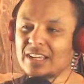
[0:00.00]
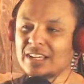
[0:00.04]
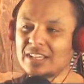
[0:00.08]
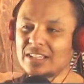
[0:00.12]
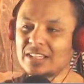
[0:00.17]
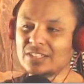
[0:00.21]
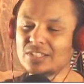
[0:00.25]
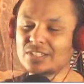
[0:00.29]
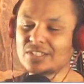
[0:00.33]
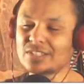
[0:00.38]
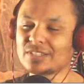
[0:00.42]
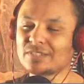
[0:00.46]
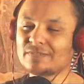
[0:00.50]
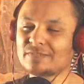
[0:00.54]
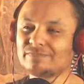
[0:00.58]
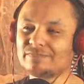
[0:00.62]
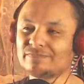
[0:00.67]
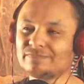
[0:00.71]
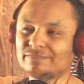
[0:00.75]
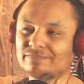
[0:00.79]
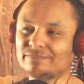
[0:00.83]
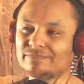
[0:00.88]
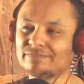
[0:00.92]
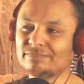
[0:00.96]
just,
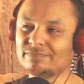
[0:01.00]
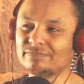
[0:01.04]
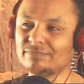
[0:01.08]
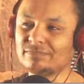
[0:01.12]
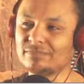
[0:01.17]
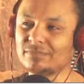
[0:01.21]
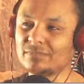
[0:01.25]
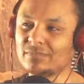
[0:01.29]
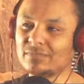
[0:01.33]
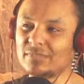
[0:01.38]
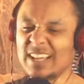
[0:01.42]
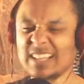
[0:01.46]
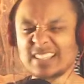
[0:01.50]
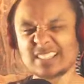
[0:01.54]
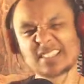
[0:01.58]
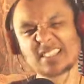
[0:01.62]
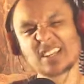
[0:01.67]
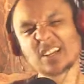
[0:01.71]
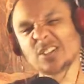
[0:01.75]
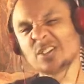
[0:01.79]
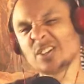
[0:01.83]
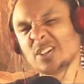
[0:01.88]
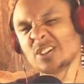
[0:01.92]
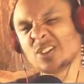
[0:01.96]
it's
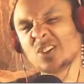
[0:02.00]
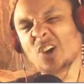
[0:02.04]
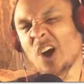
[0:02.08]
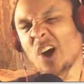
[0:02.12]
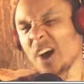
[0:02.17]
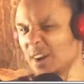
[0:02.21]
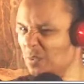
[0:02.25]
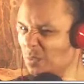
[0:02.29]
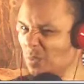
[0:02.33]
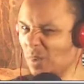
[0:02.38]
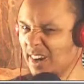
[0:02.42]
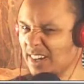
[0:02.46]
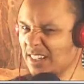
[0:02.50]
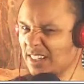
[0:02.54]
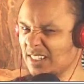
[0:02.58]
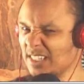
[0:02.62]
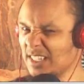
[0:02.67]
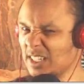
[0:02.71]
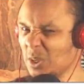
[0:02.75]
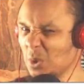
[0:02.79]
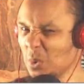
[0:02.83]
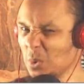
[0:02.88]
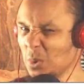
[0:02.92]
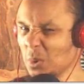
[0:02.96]
such a time waster,
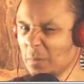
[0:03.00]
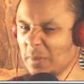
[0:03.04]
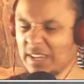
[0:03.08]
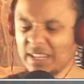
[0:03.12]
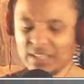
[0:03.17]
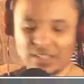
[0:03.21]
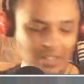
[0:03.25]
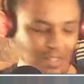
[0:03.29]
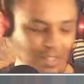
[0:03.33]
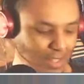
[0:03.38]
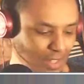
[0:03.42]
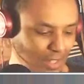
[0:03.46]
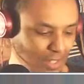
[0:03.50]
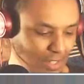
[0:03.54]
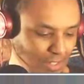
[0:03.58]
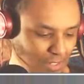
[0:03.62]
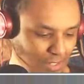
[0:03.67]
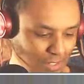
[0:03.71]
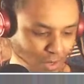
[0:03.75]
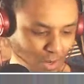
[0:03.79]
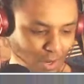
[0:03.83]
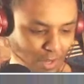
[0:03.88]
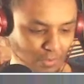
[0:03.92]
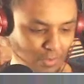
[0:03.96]
you know what I mean?
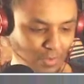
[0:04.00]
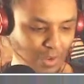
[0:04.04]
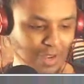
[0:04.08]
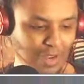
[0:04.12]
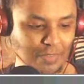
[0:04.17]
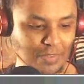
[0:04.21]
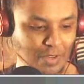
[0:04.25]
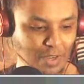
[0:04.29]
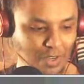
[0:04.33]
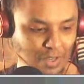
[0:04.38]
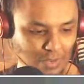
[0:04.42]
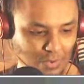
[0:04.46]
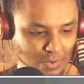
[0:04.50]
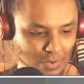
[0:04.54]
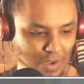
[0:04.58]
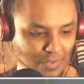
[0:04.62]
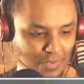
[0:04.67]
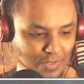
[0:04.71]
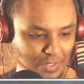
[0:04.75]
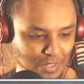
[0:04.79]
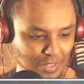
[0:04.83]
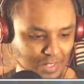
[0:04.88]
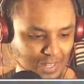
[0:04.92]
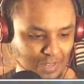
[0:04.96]
So I'd rather
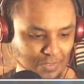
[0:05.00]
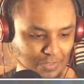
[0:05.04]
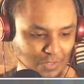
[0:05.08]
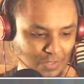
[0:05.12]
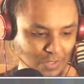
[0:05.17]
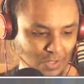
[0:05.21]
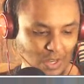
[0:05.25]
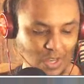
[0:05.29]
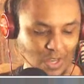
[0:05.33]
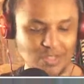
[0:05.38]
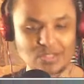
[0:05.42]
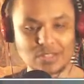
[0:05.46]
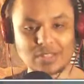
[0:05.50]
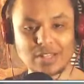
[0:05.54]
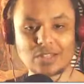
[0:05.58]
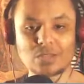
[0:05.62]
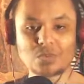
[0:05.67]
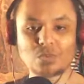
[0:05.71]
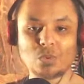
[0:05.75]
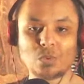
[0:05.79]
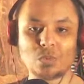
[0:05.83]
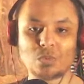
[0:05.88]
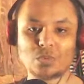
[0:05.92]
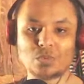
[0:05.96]
do that for you guys. So
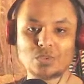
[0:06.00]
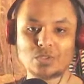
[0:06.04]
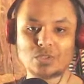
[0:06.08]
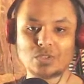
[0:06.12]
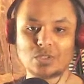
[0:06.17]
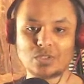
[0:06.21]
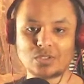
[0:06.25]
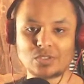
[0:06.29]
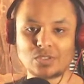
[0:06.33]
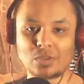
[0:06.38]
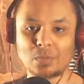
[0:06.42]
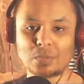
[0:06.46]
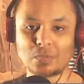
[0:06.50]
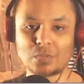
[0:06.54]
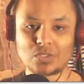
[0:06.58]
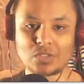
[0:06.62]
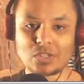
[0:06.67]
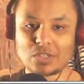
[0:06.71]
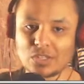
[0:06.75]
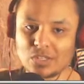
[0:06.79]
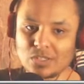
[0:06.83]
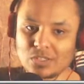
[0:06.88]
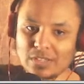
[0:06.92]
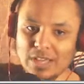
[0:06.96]
that's what we'll do. So I'm just going
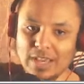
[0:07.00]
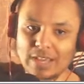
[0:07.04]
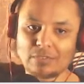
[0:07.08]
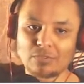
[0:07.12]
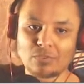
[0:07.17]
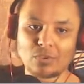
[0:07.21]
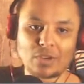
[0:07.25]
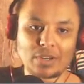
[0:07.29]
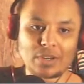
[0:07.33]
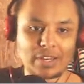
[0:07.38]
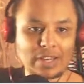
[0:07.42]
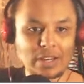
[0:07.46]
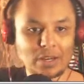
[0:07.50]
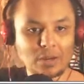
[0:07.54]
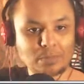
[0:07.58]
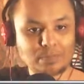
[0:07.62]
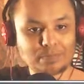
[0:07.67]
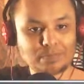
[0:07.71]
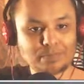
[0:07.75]
to save right now